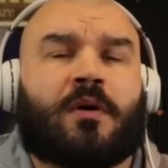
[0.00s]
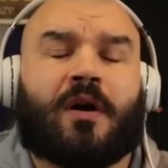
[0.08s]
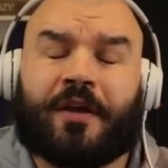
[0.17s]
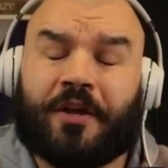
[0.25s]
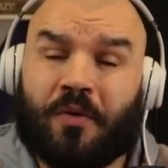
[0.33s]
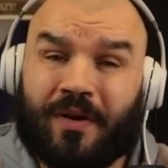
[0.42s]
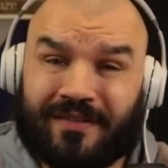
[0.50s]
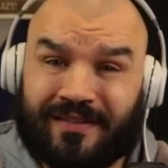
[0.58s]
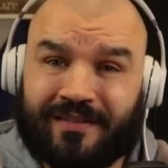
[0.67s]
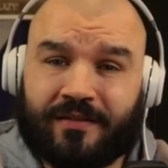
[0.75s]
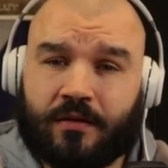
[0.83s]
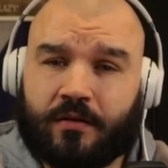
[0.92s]
you know, I
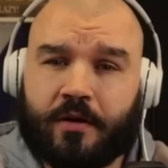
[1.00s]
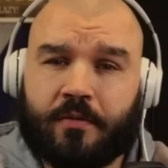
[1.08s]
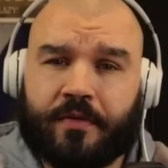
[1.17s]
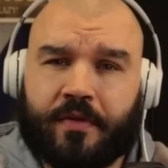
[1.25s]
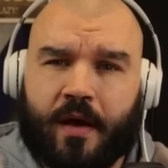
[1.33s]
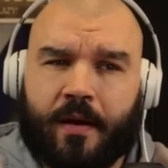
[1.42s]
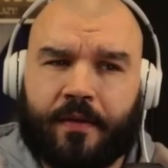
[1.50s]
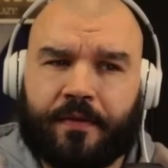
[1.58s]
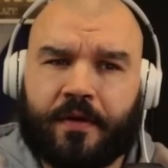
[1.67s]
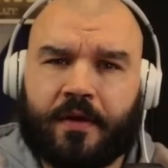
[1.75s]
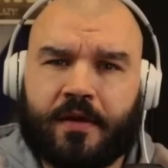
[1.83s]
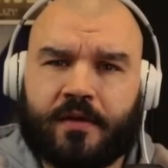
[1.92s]
disagree with that. I
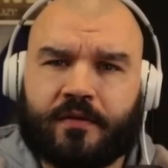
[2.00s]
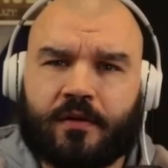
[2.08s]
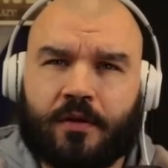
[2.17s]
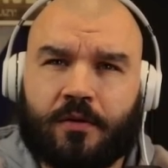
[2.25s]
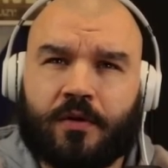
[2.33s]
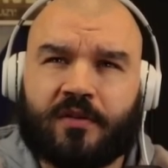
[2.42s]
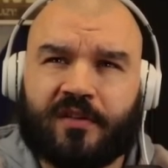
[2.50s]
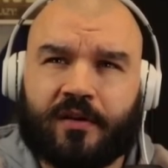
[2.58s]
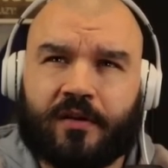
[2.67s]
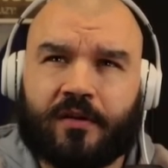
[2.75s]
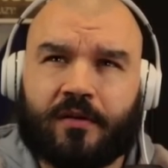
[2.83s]
think he is a lunatic.